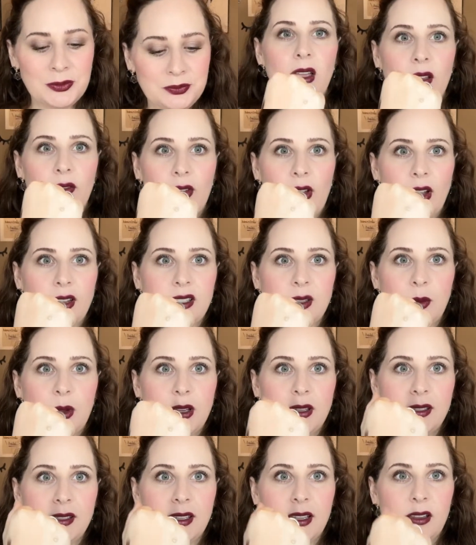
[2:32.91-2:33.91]
I've got some
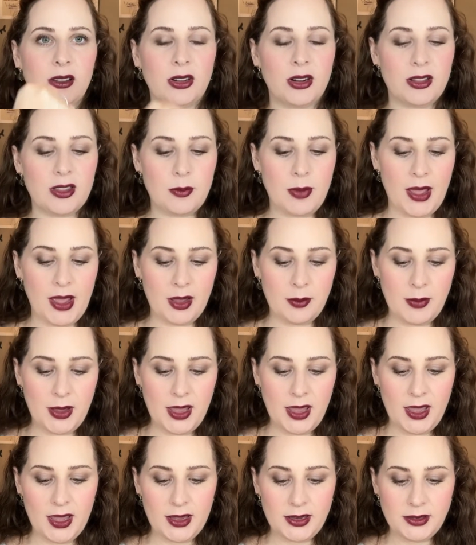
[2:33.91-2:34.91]
concealer on the back of my
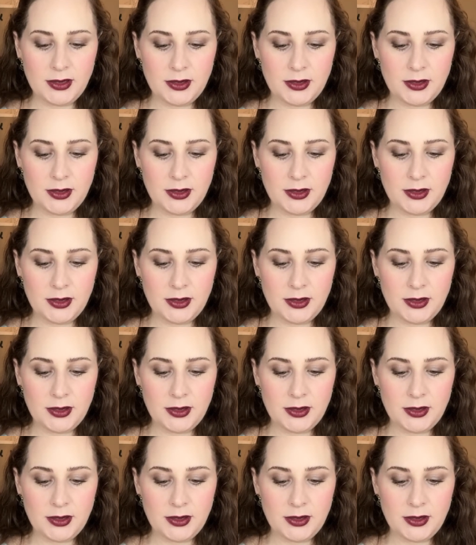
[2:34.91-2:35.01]
hand.